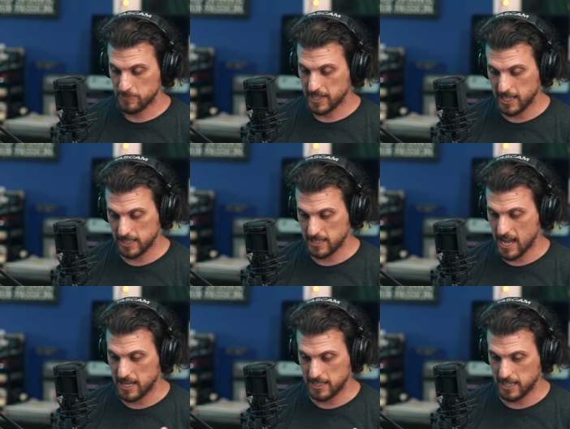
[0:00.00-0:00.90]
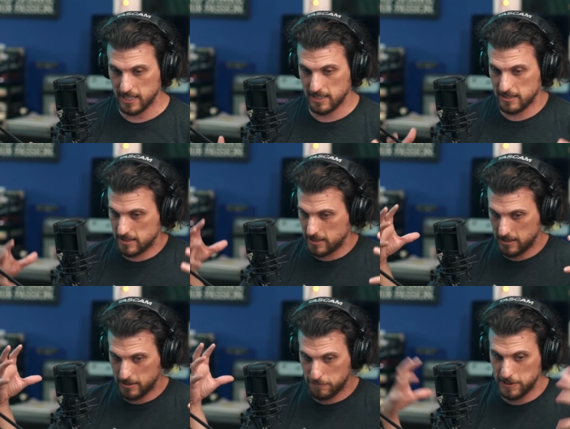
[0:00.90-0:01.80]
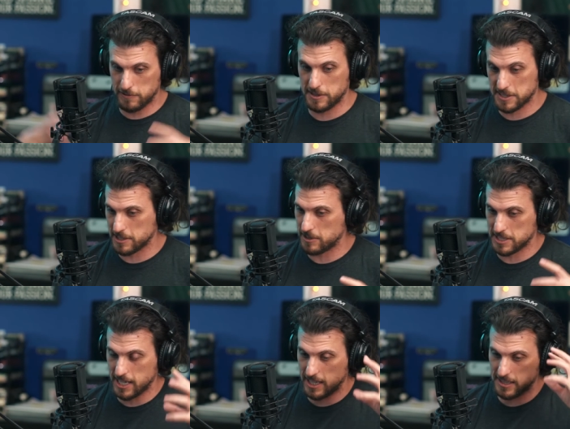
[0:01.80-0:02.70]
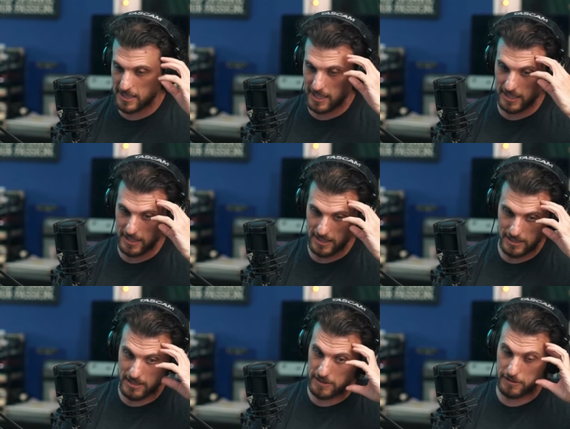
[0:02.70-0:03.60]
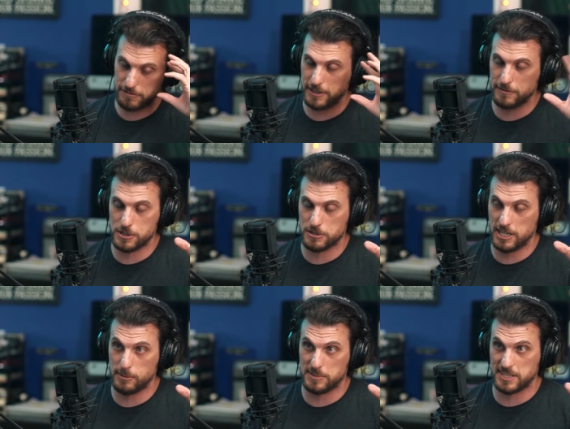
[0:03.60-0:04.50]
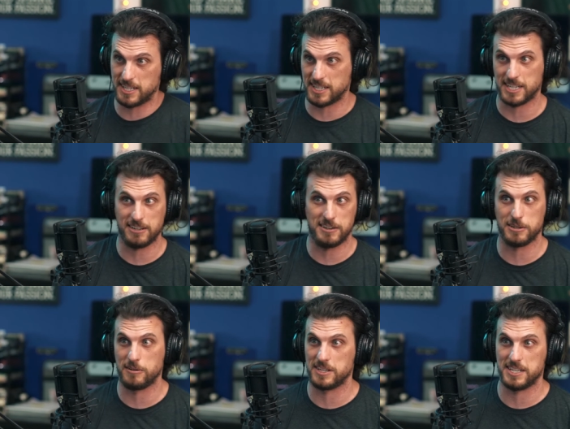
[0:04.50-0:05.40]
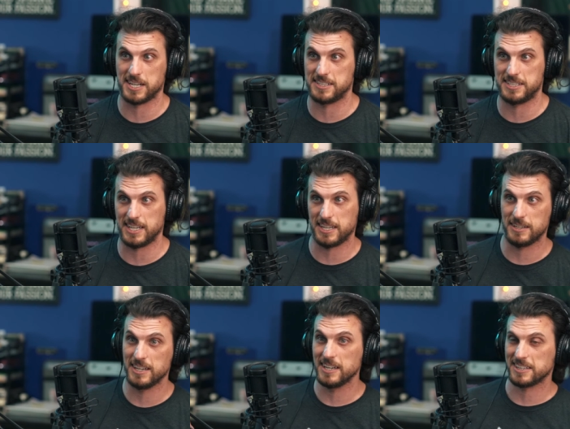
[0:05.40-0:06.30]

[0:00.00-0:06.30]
and at night, the the fever is so intense. Like you have like fever dreams, and then it carries over to the next day.